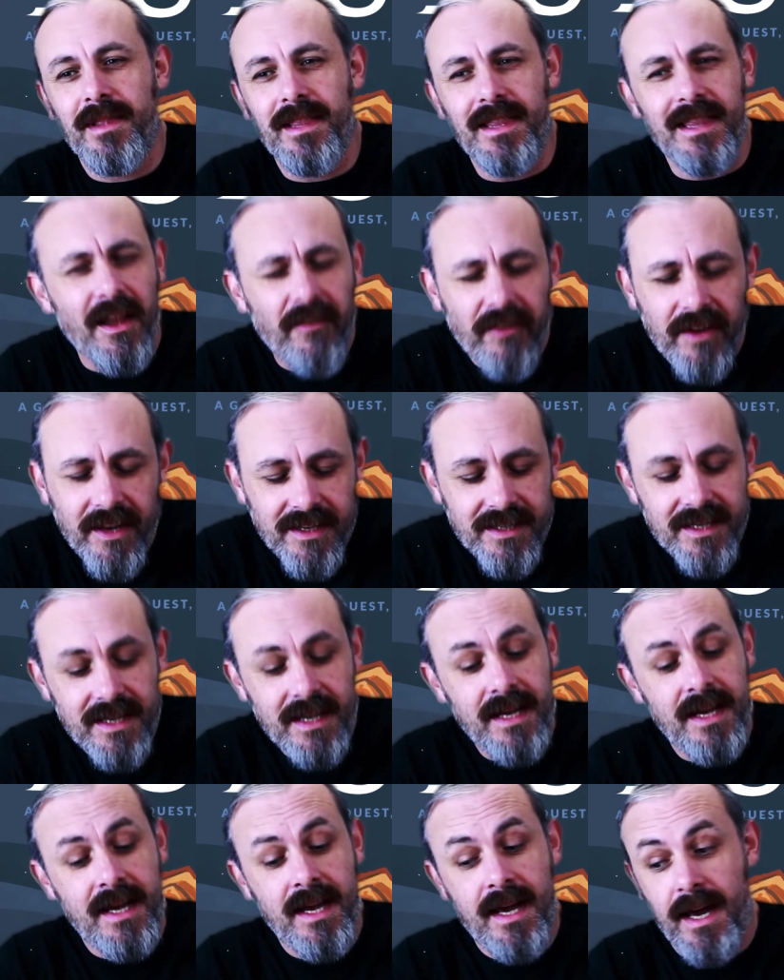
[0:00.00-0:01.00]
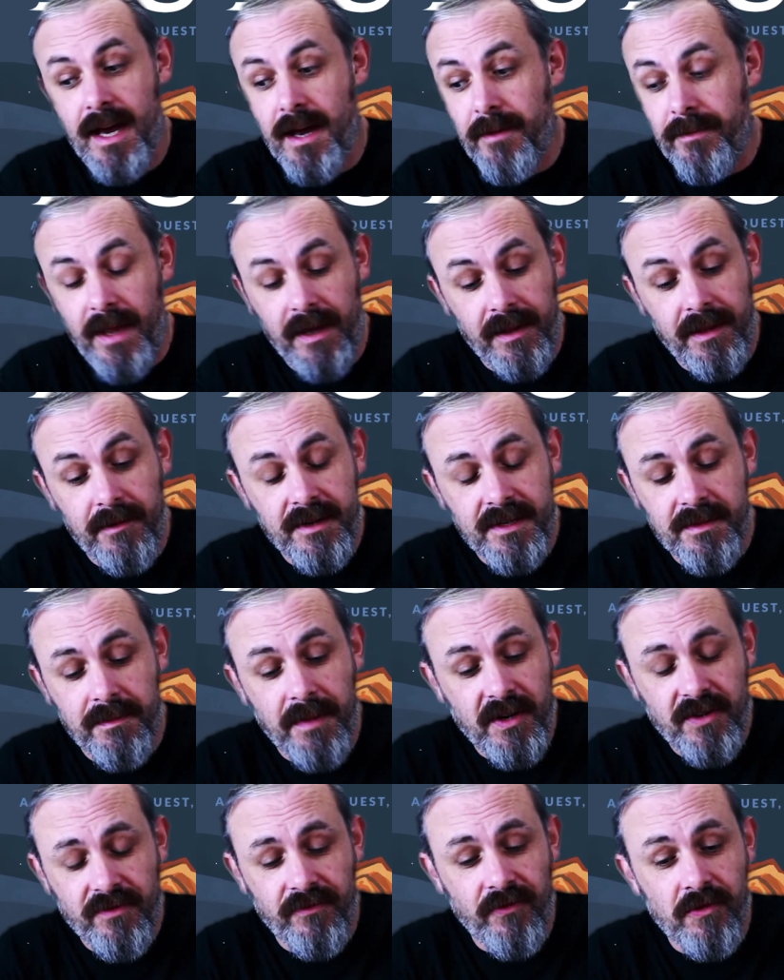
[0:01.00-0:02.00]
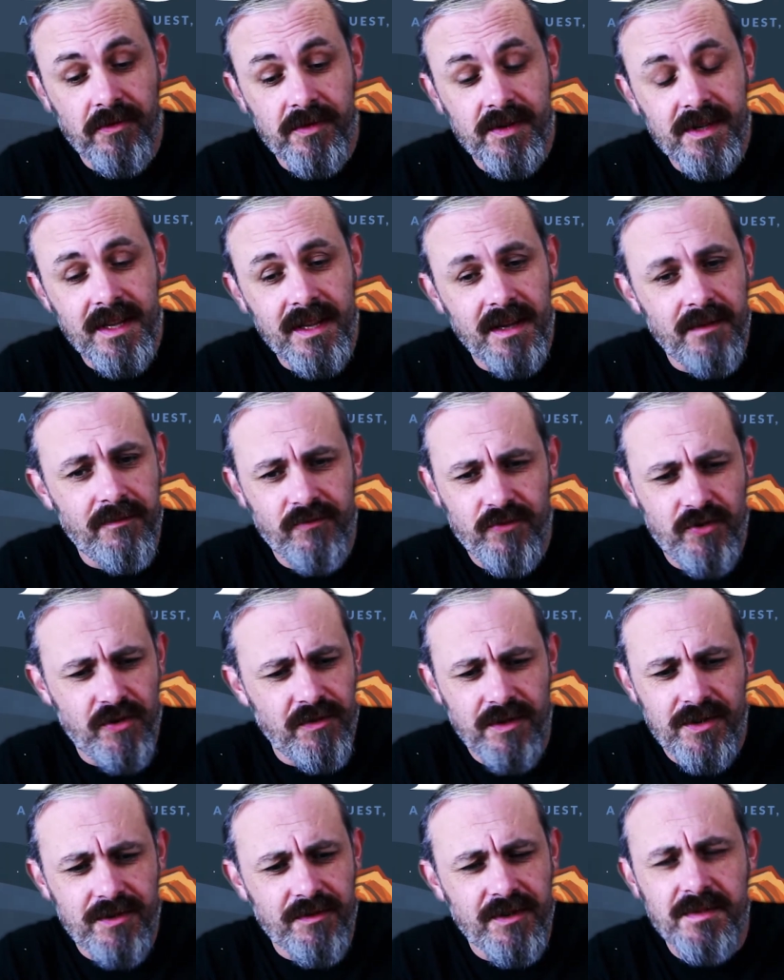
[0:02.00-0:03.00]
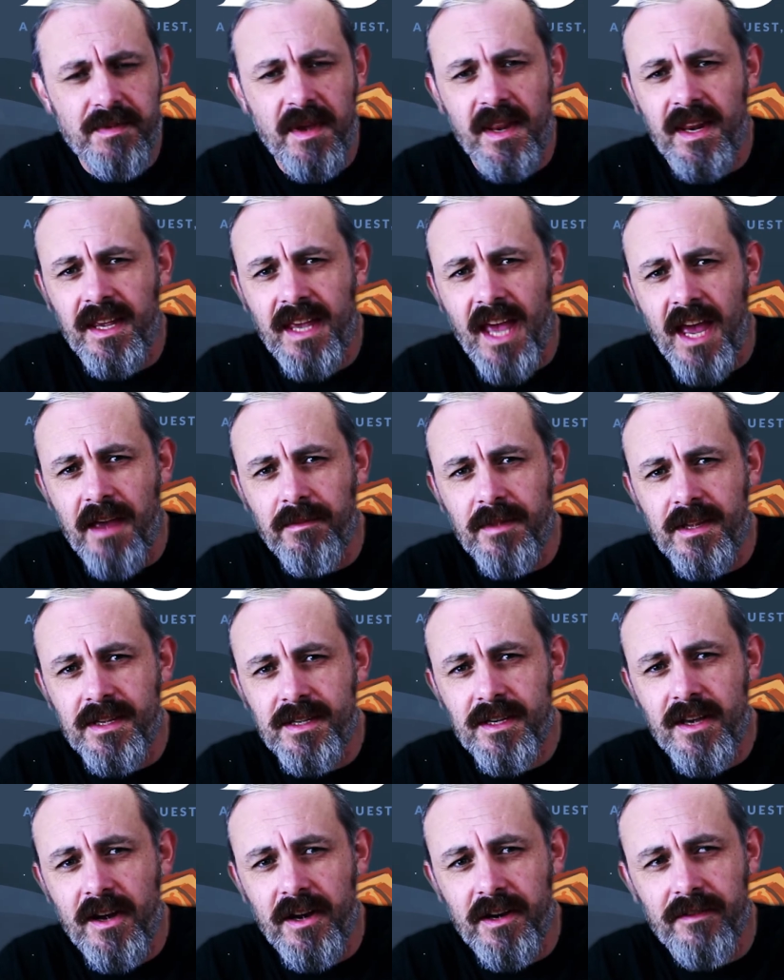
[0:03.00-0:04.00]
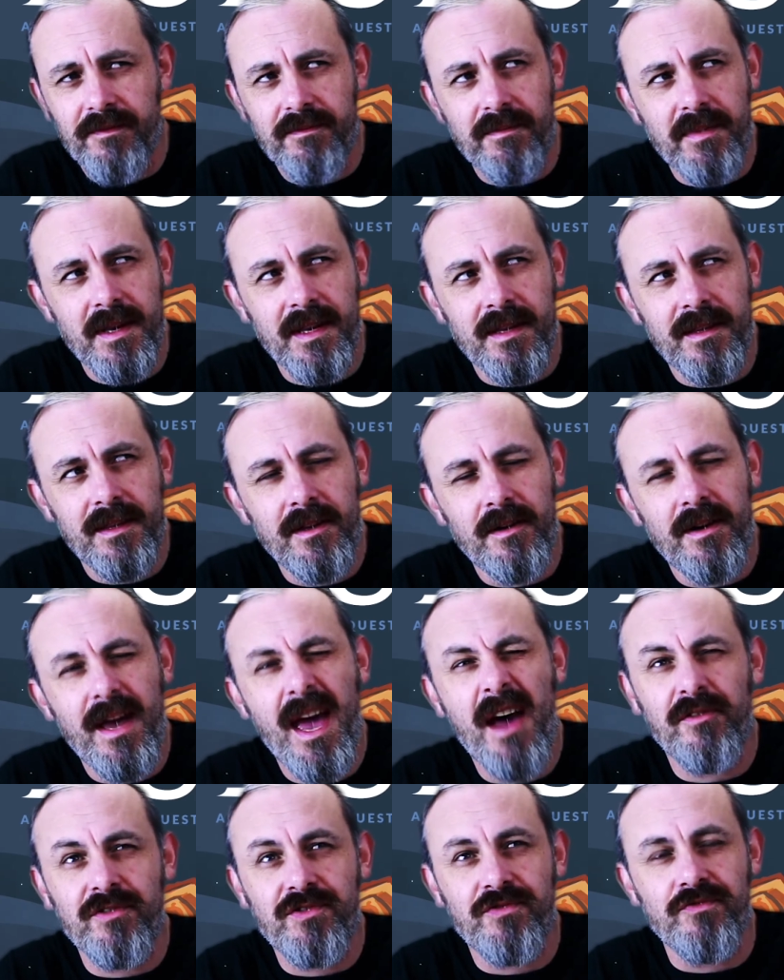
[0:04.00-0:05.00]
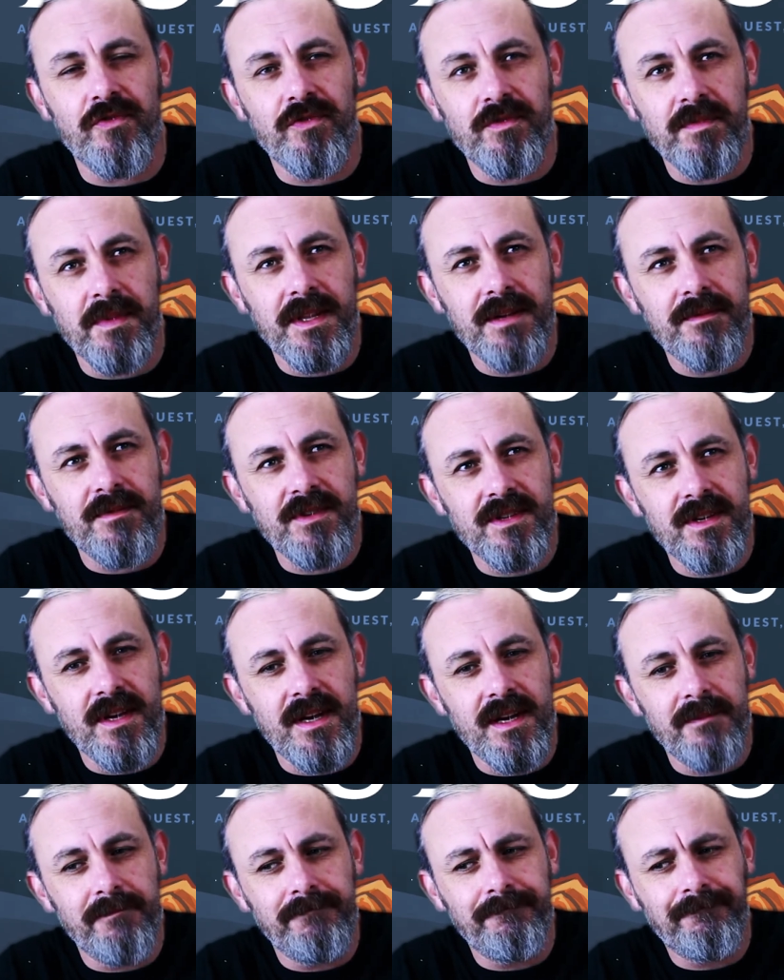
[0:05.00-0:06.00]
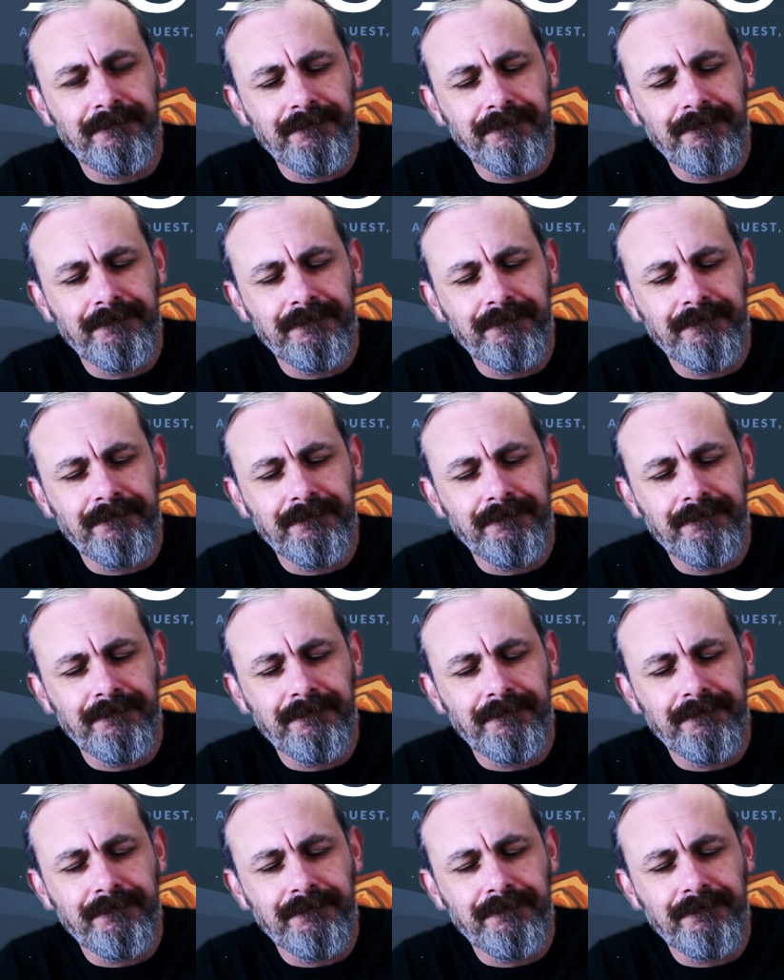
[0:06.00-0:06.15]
Love it. Now, there is a bunch of rules. Dune has always been a game that's kind of been not house ruled, but there was a